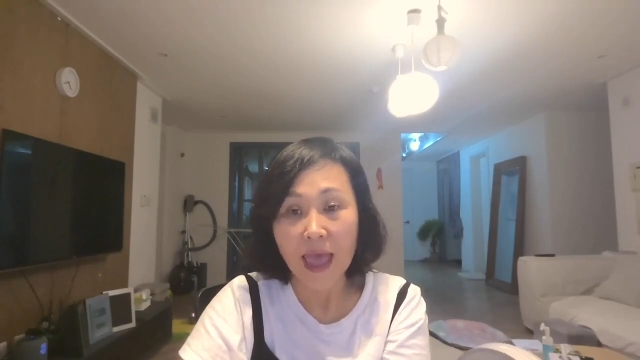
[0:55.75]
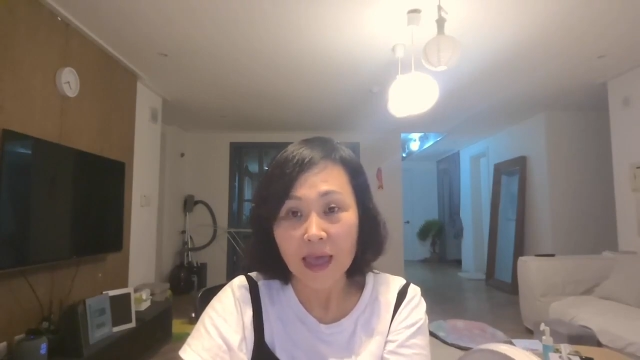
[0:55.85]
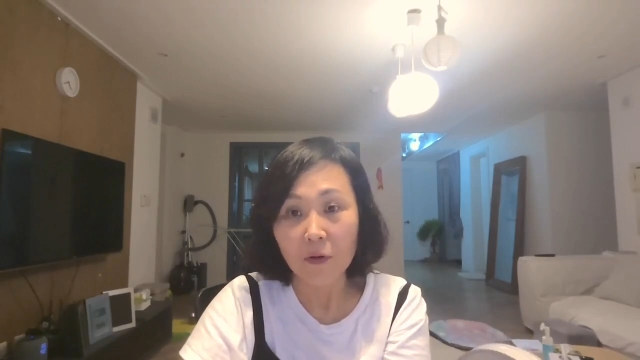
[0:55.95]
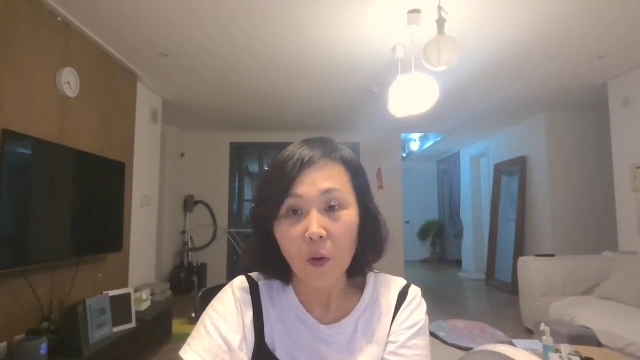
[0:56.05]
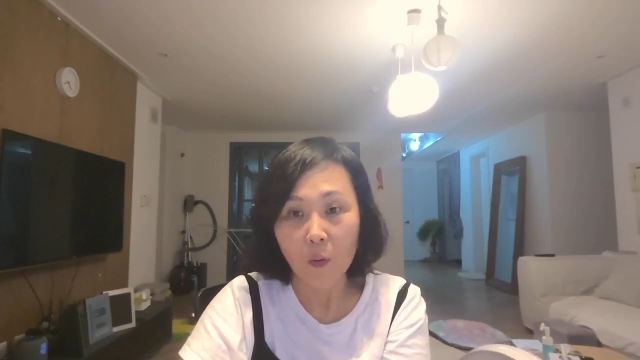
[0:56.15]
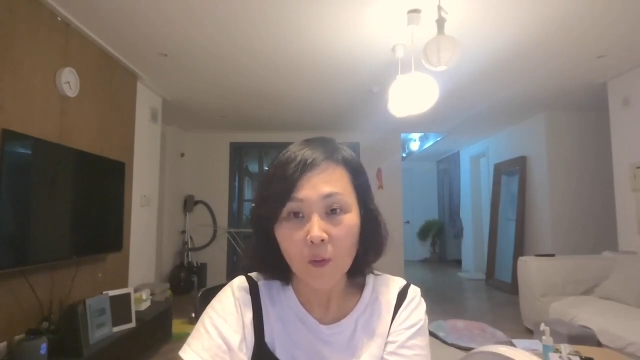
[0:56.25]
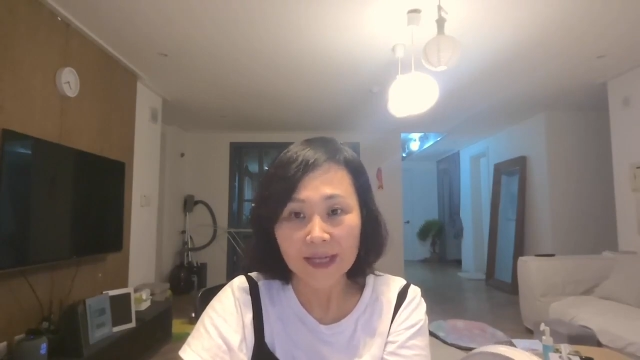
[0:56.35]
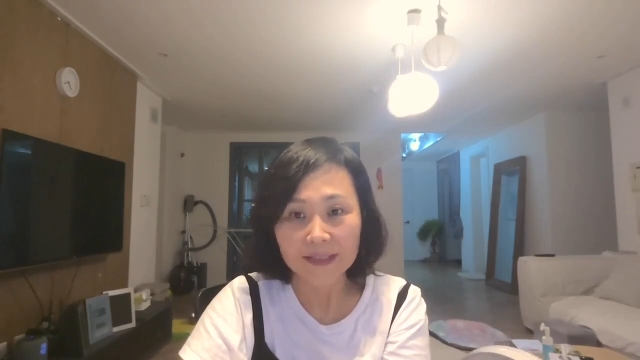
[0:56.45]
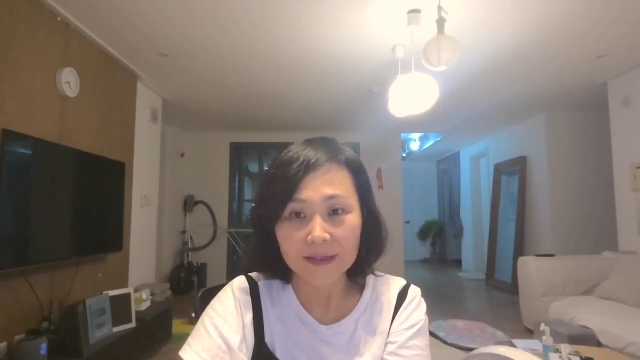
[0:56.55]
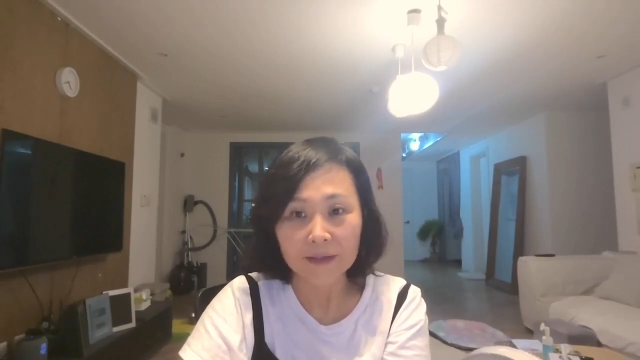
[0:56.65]
have
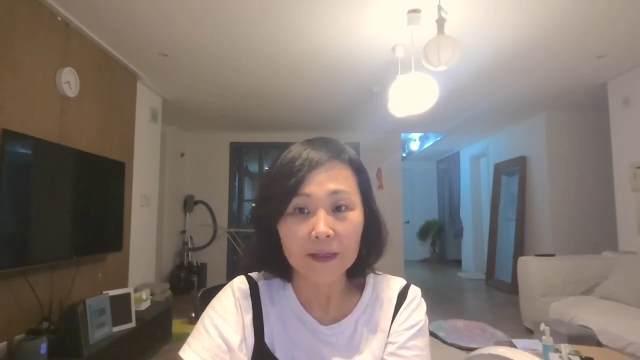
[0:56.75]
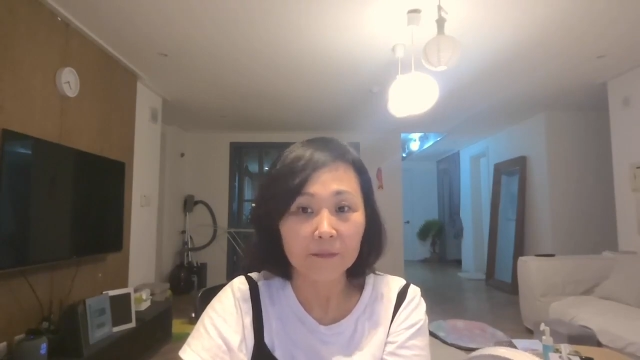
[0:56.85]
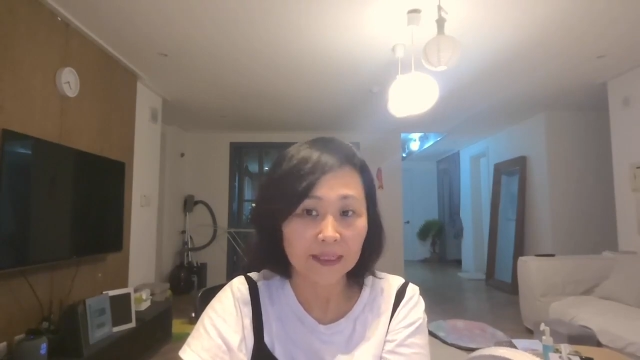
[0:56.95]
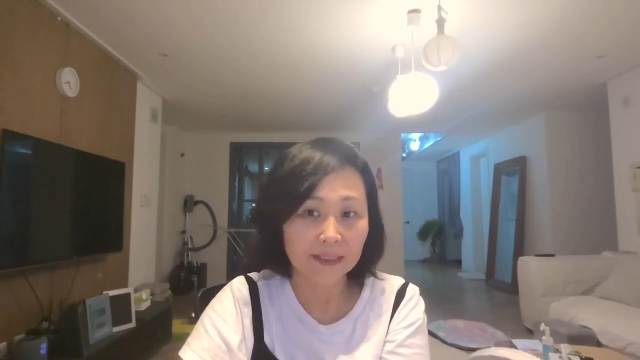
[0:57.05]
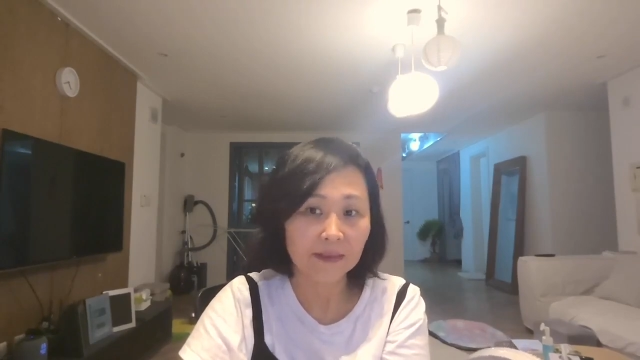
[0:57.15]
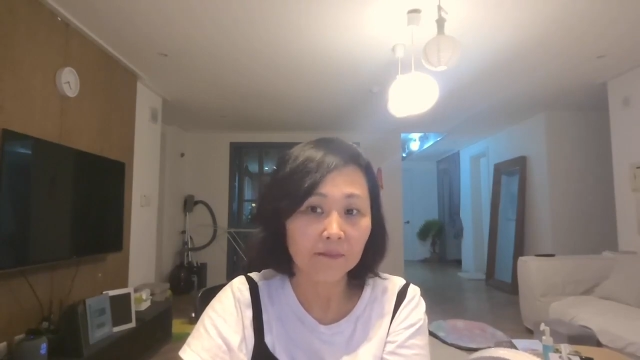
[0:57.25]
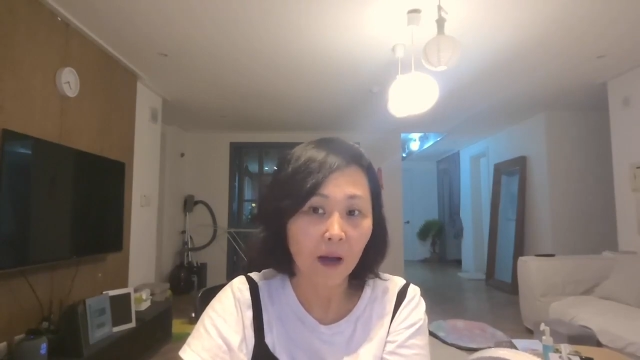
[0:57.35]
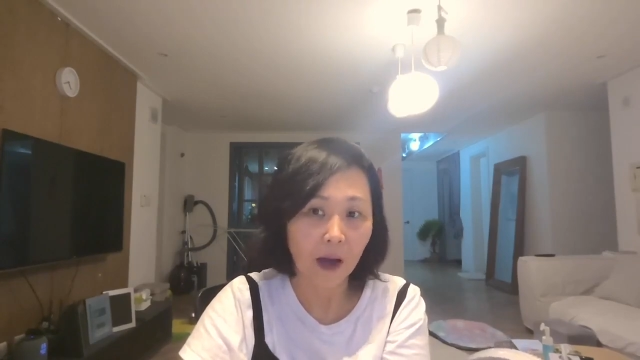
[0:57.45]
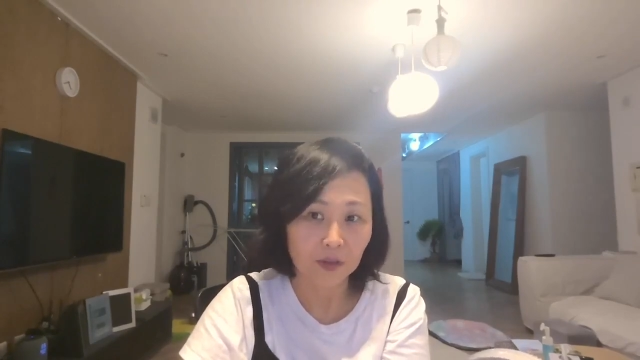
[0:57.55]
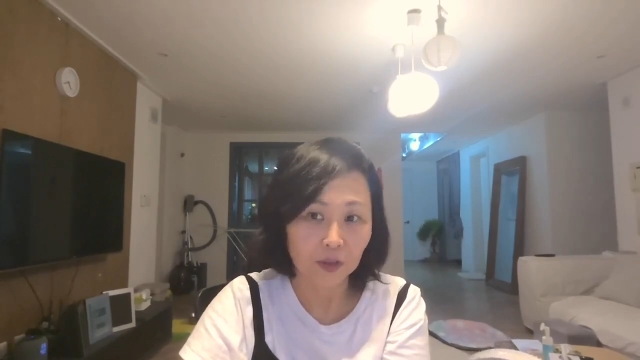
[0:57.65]
already been
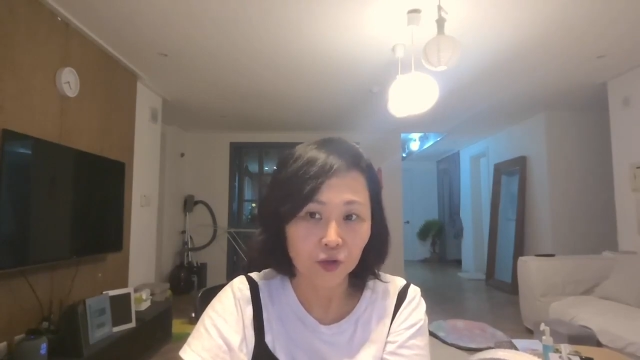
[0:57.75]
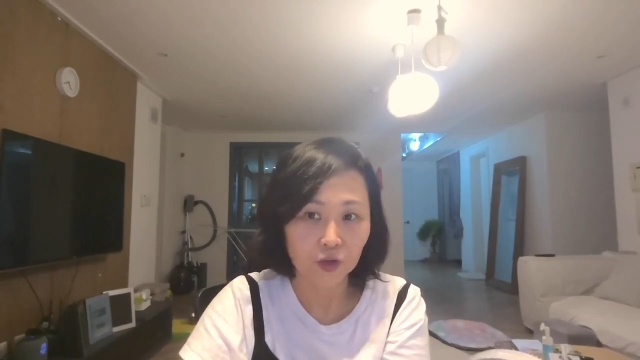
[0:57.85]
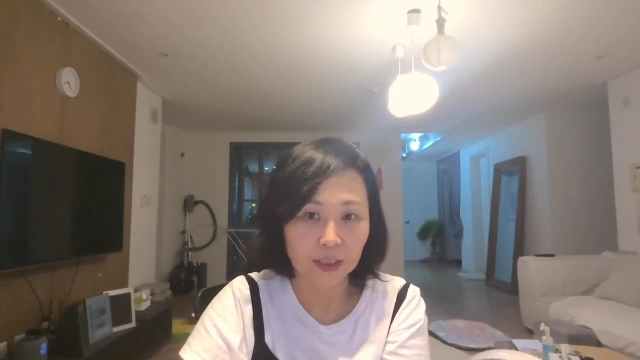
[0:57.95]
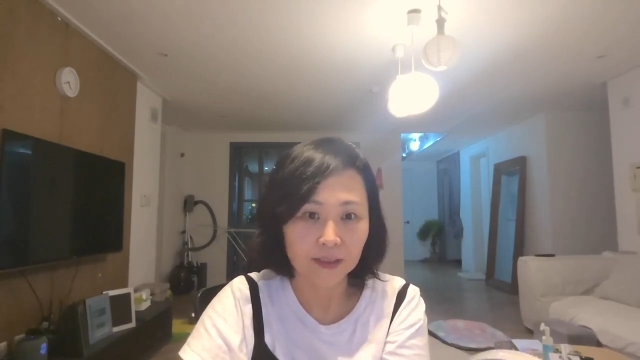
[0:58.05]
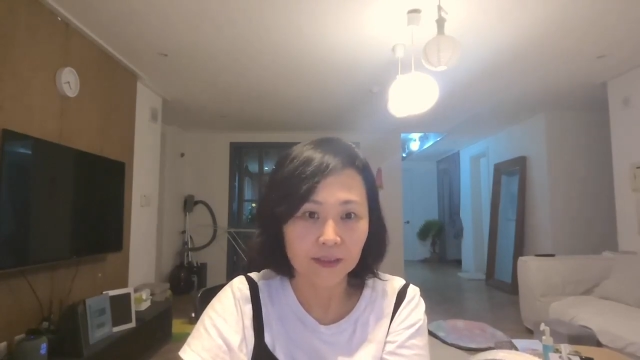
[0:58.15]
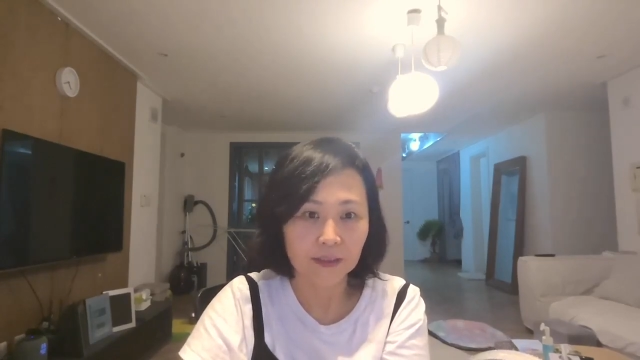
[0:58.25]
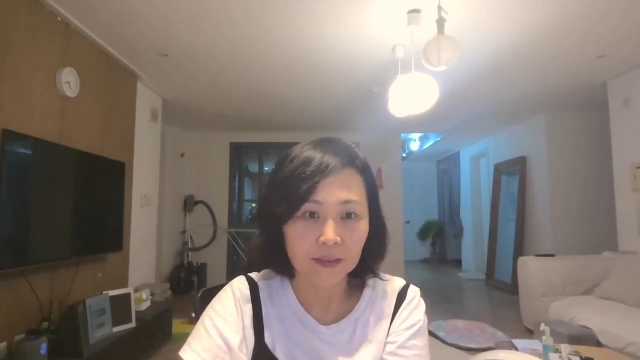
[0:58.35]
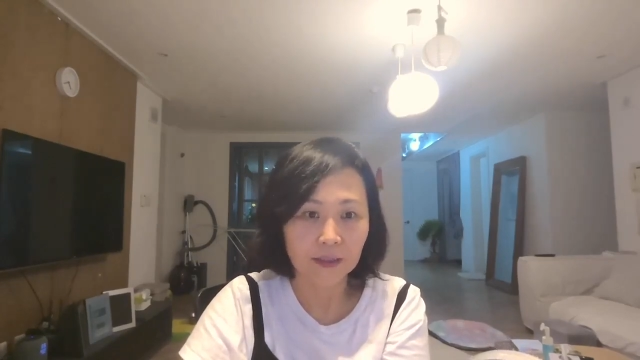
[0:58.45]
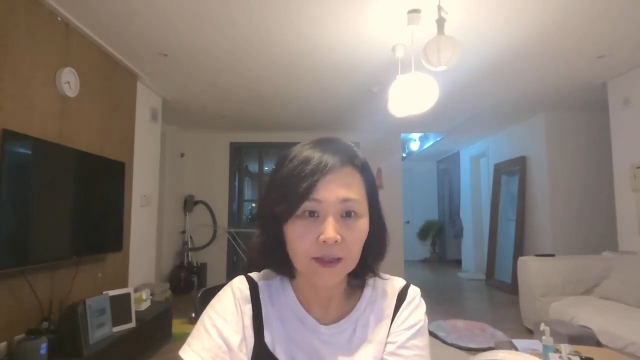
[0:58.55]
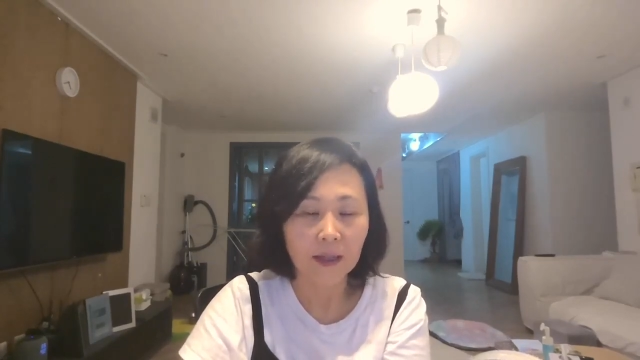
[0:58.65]
published.
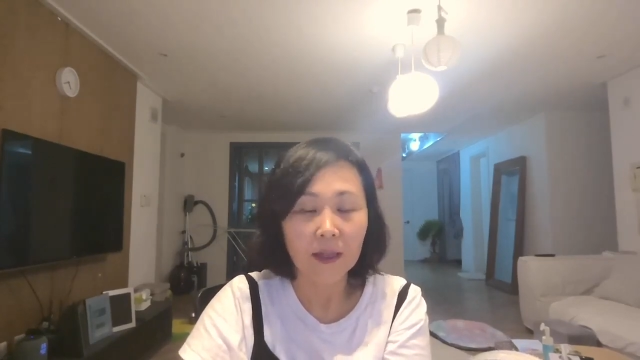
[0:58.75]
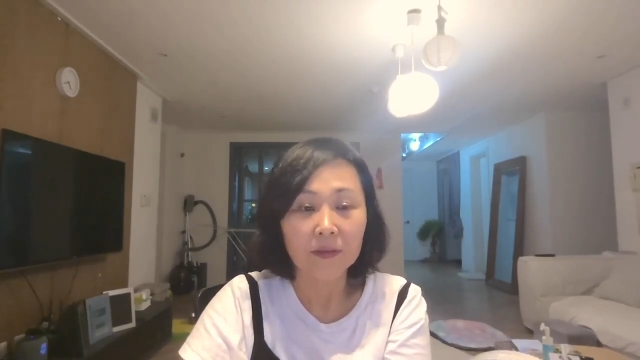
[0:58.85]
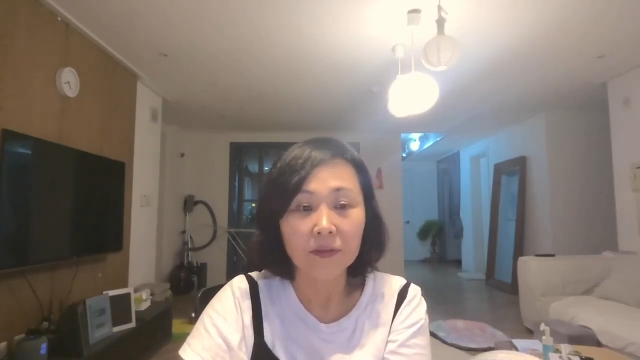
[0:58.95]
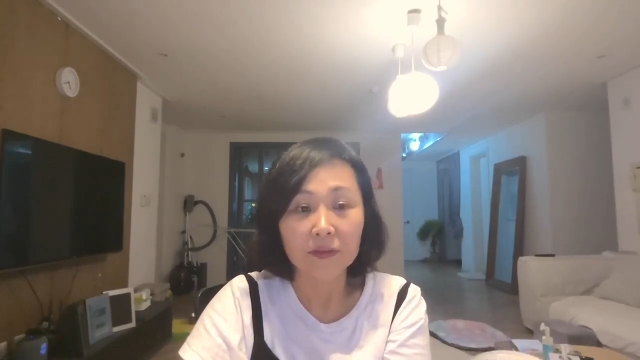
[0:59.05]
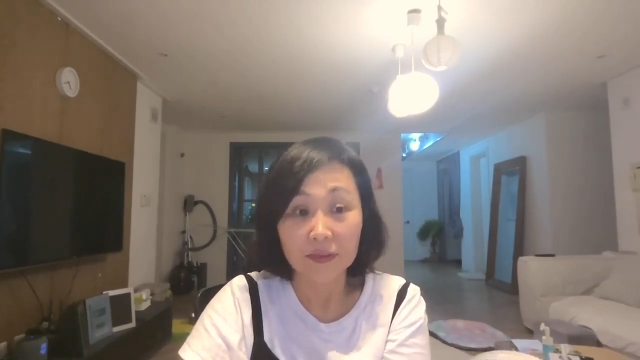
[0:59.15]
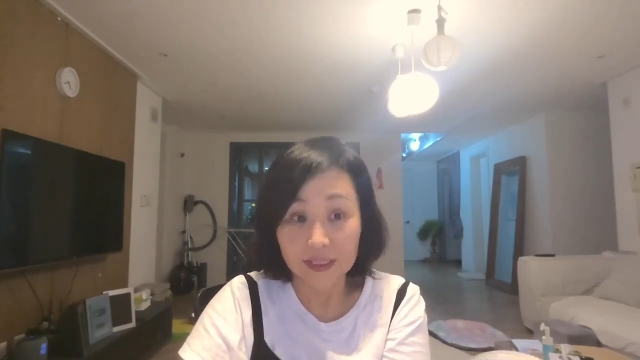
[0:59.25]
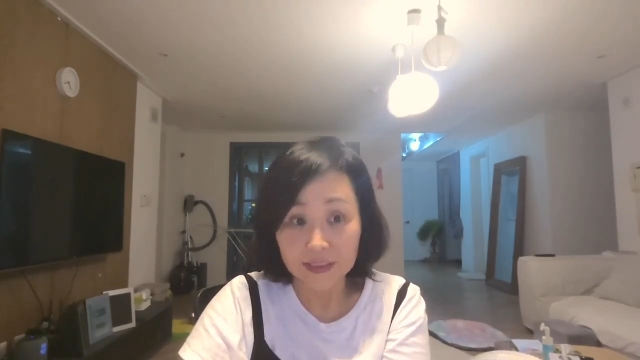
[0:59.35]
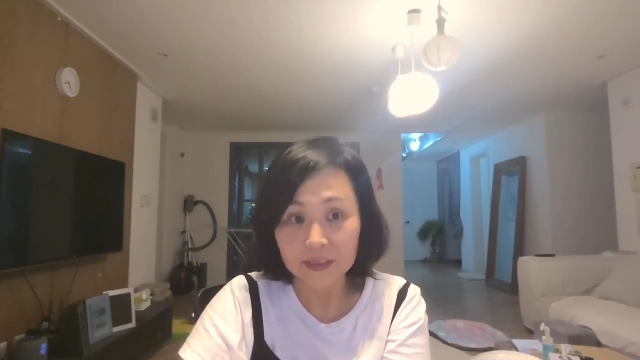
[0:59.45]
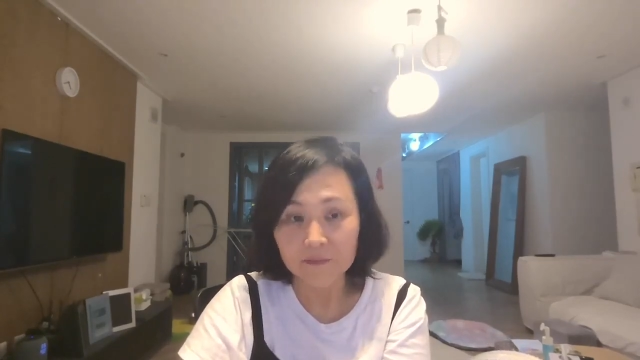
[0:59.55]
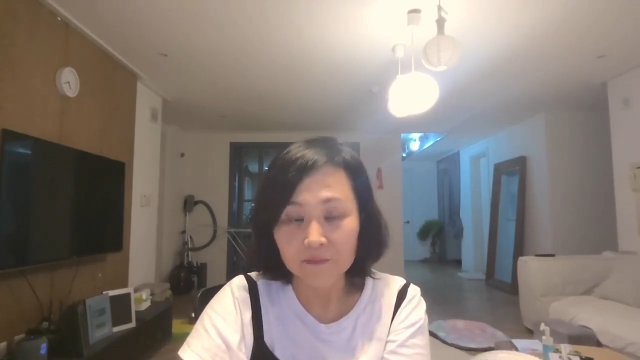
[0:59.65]

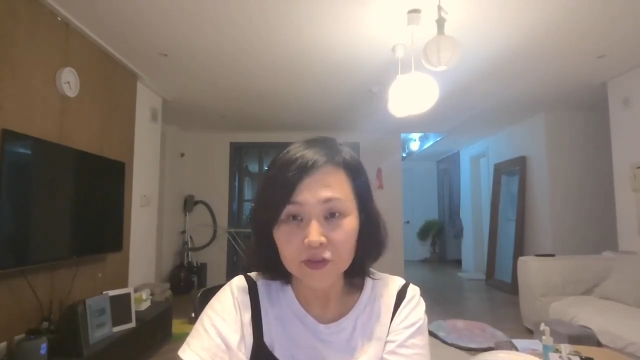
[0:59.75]
This